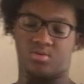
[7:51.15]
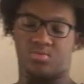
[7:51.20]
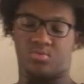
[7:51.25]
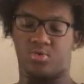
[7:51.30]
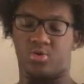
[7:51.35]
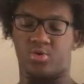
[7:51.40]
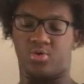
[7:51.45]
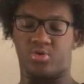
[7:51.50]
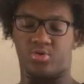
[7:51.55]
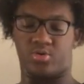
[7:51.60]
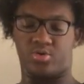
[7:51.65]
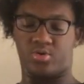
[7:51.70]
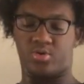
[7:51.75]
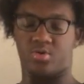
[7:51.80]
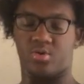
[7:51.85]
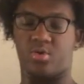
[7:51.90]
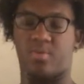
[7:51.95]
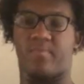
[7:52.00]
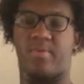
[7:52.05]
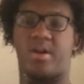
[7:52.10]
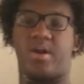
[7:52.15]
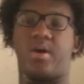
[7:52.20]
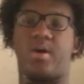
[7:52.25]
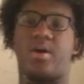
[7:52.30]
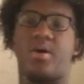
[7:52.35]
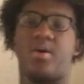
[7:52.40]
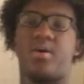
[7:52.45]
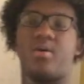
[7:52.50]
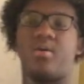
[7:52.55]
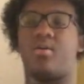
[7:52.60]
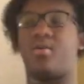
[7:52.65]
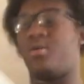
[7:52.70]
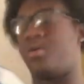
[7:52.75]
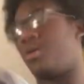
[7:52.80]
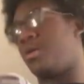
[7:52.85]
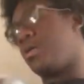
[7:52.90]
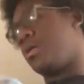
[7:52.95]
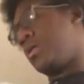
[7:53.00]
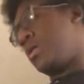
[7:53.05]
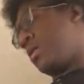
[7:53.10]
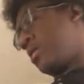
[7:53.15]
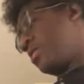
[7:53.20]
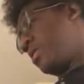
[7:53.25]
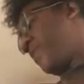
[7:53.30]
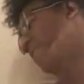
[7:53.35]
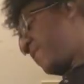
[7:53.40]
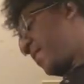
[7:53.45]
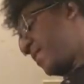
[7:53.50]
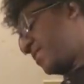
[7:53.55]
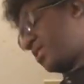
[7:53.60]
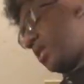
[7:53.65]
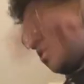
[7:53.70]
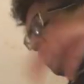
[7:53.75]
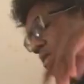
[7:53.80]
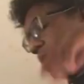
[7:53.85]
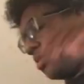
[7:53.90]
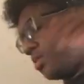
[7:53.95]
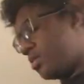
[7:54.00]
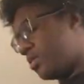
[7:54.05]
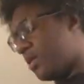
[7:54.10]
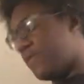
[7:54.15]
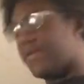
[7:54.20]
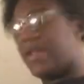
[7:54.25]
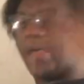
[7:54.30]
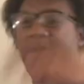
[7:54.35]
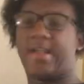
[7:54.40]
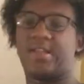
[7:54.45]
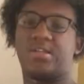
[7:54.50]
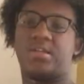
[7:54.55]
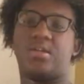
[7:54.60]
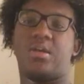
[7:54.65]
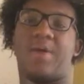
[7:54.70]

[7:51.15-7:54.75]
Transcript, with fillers: Word. But, uh, enough of that talking, enough of that action.